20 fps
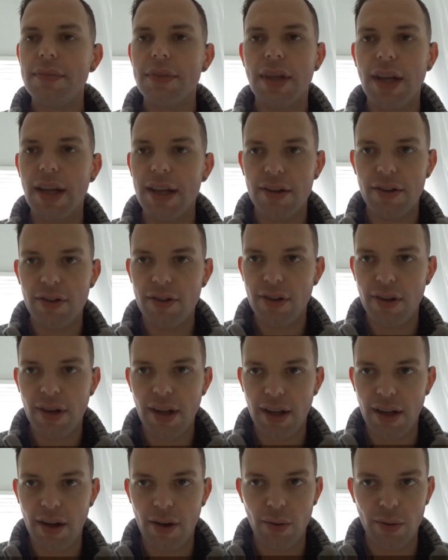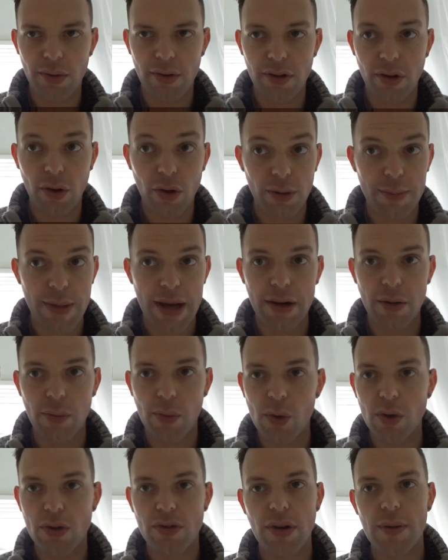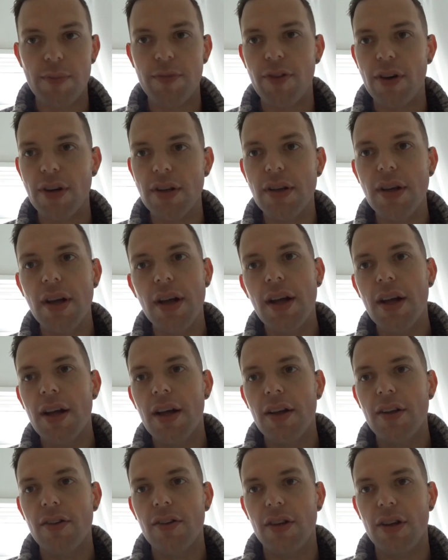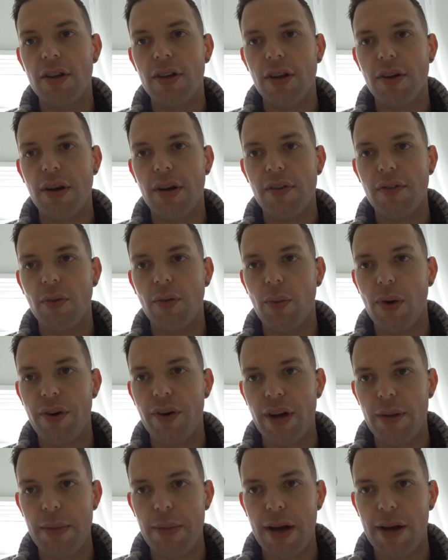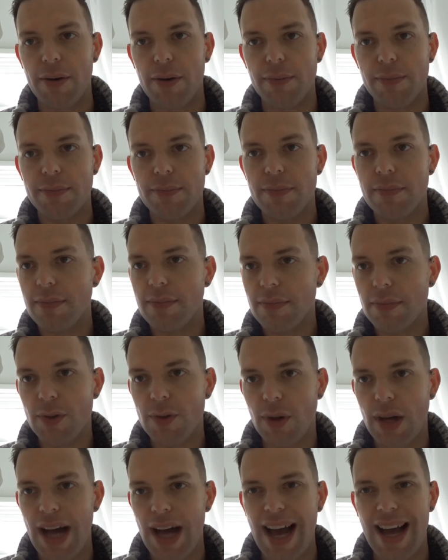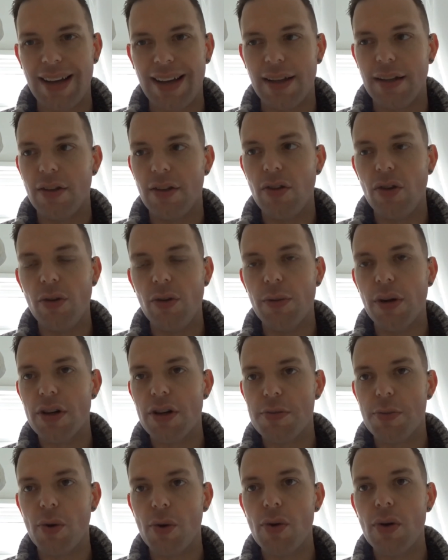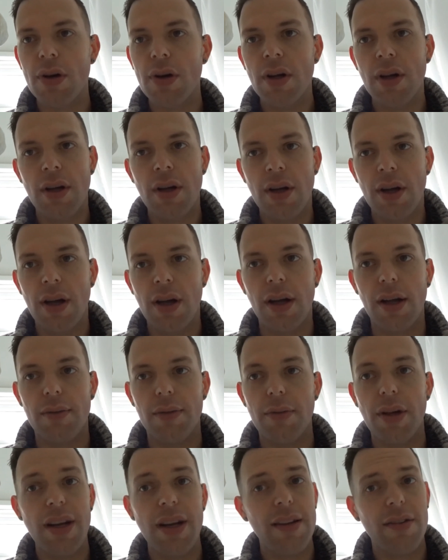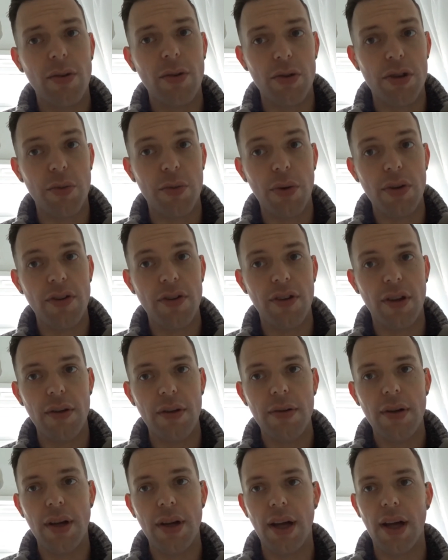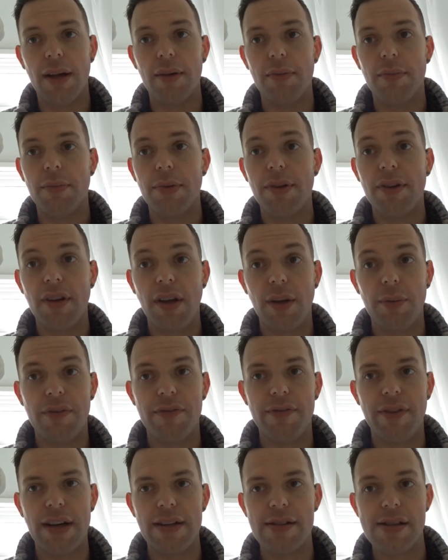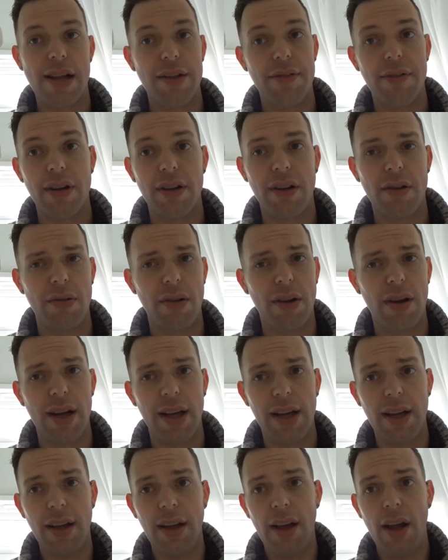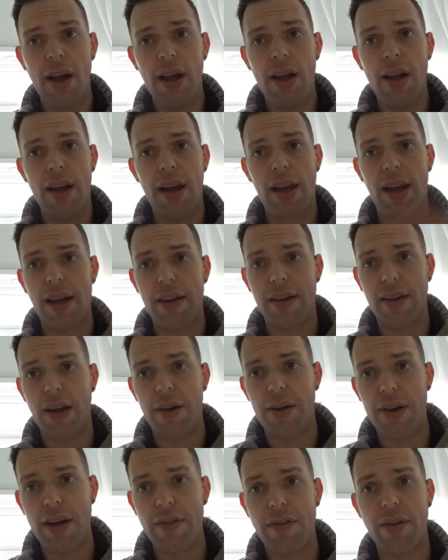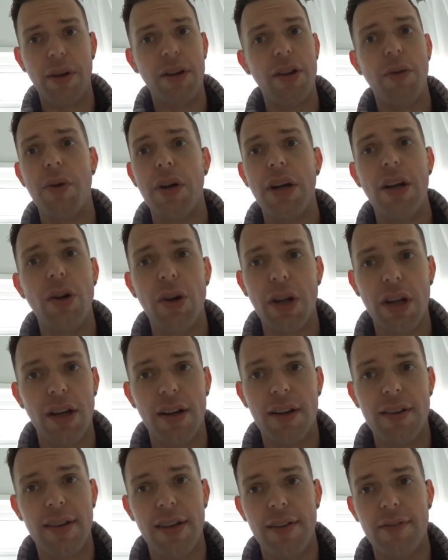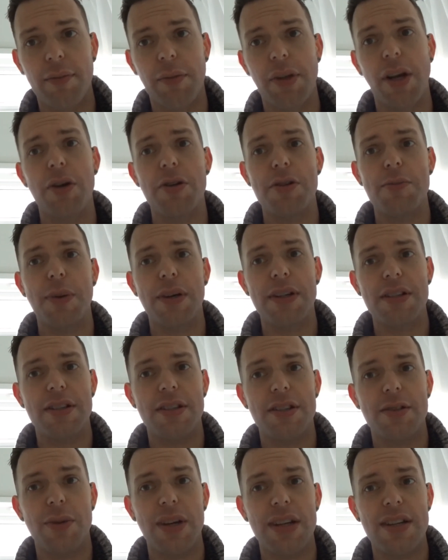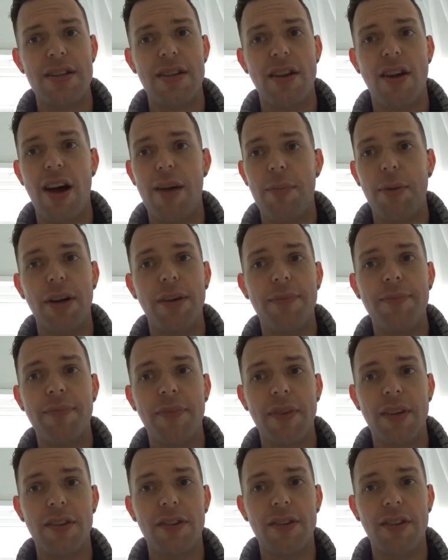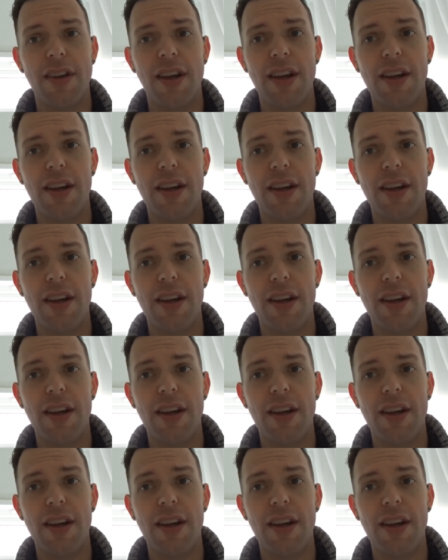It holds a good amount of water up front, so you don't have to worry about sort of adding too much more, unless of course you want to, particularly when face lathering. I don't like lather going everywhere. I don't want it looking like a scene from Ghostbusters where Slimer has